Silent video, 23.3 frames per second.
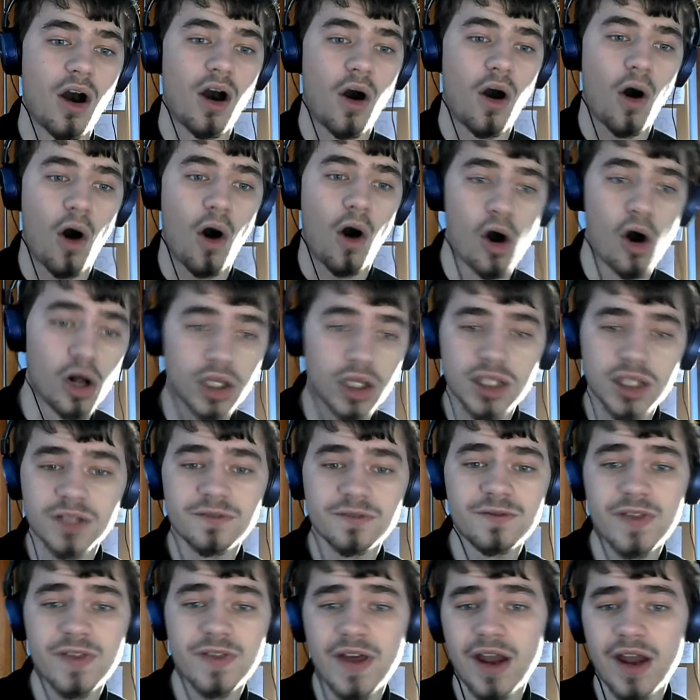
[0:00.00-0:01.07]
all
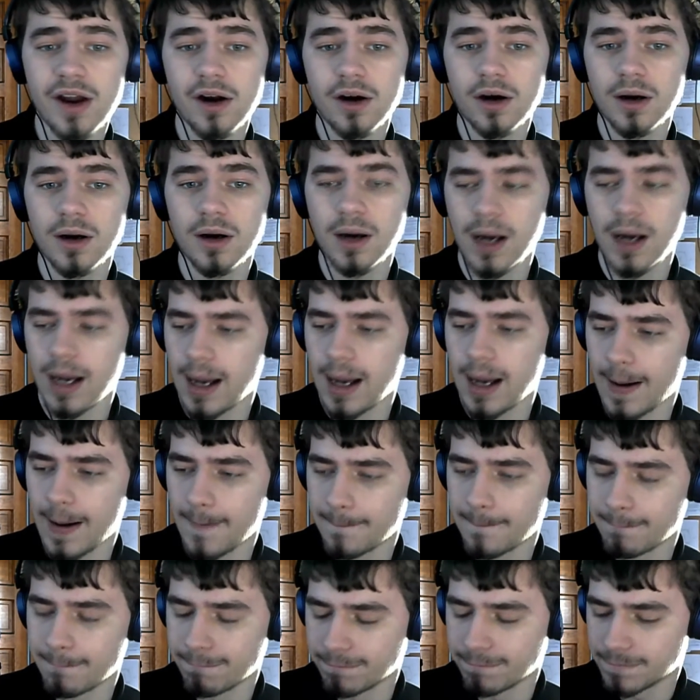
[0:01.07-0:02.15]
of their
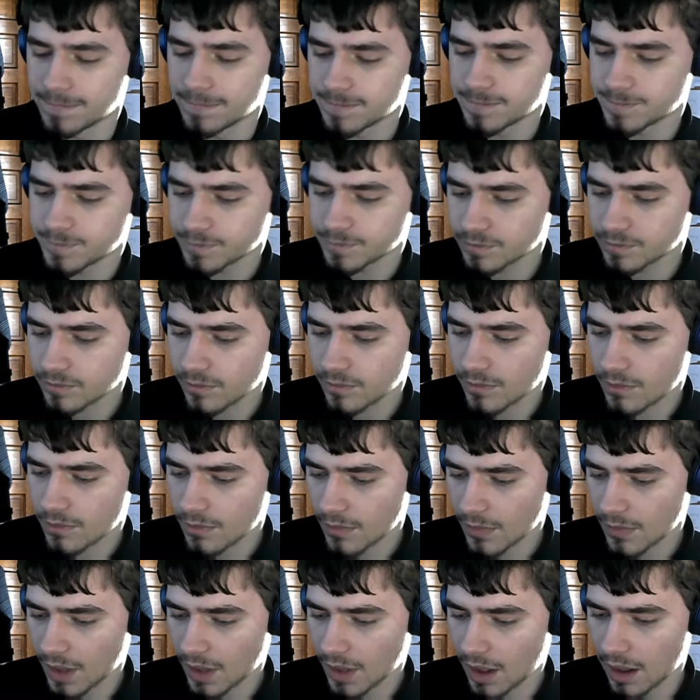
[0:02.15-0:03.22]
um
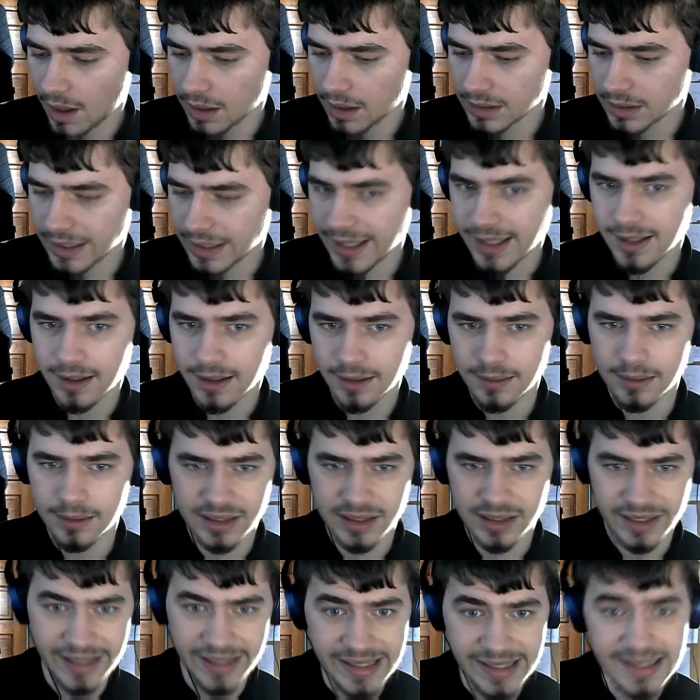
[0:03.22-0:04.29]
like
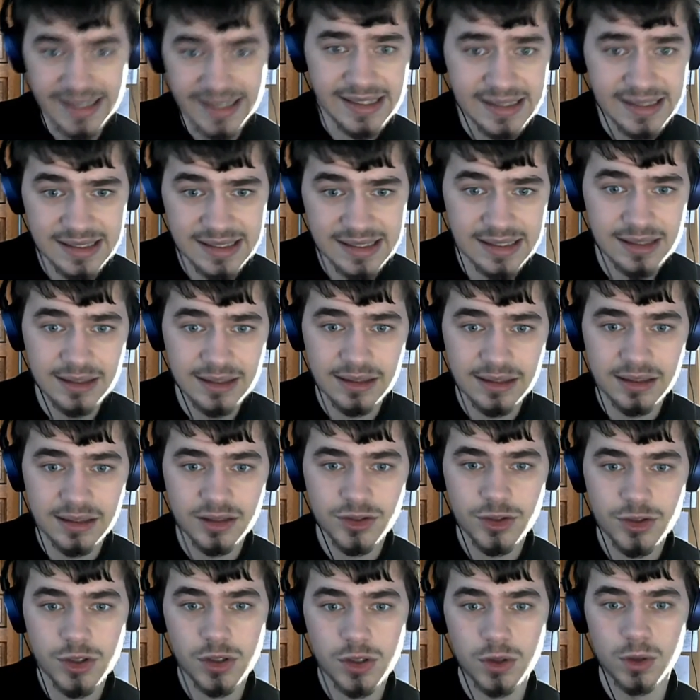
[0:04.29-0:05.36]
links
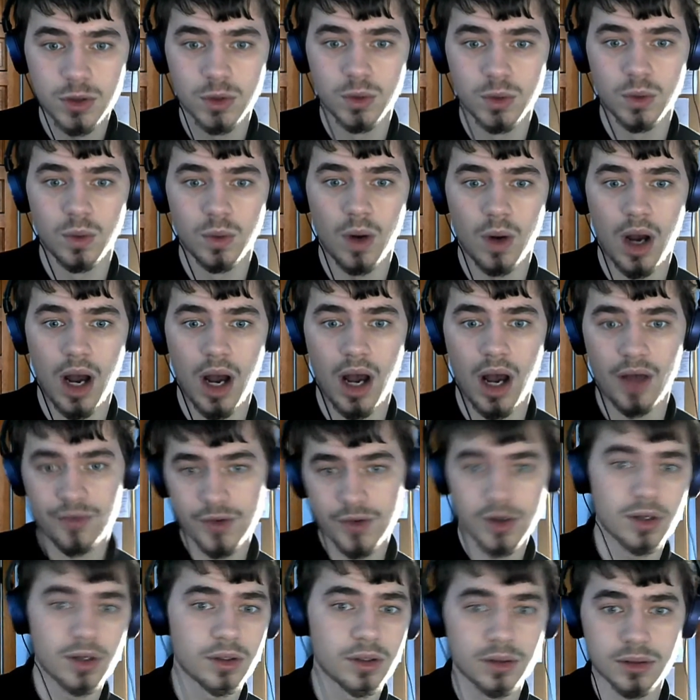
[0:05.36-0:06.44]
to
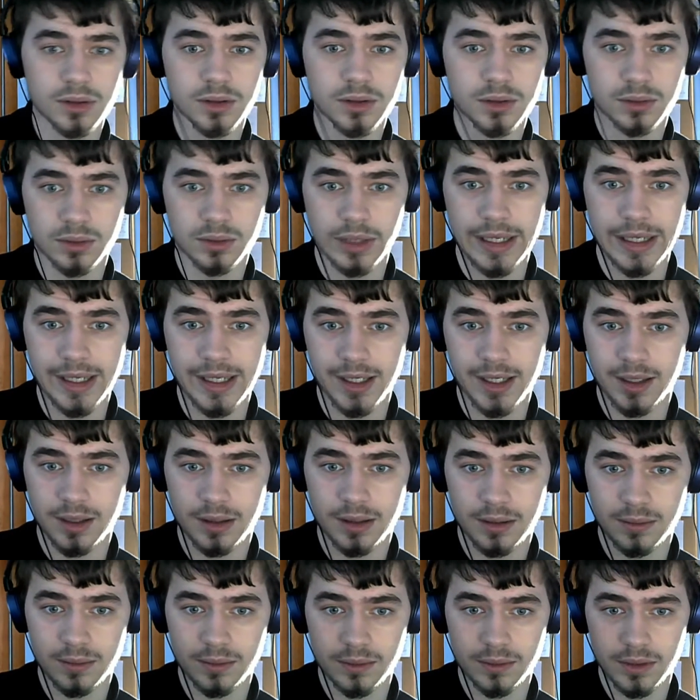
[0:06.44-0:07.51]
other like
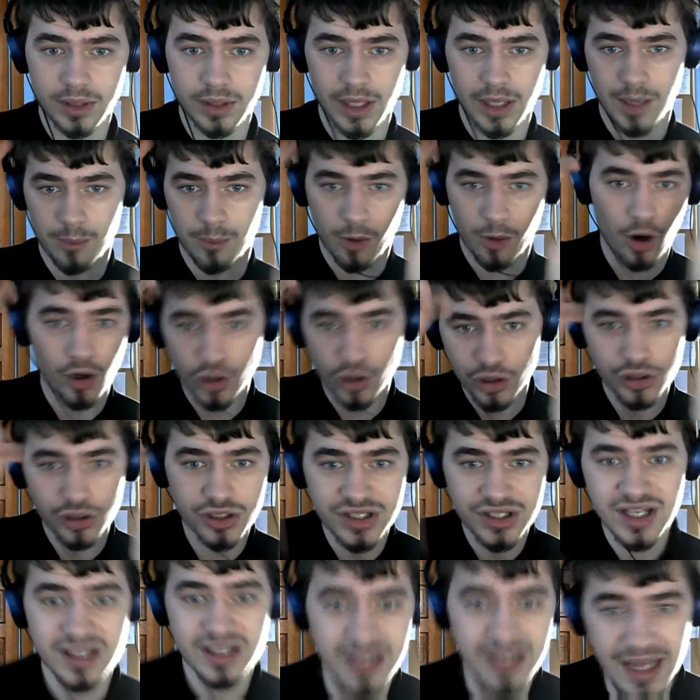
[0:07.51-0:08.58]
the partners
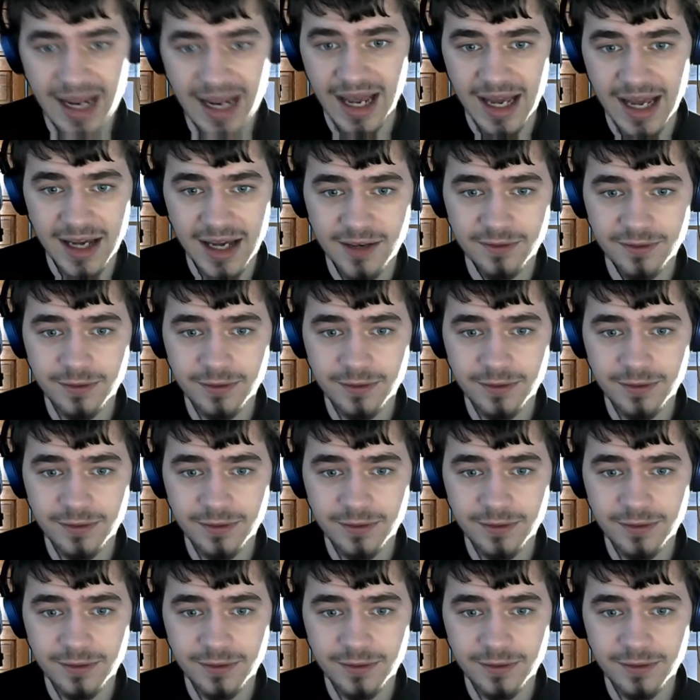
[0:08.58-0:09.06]
that they have,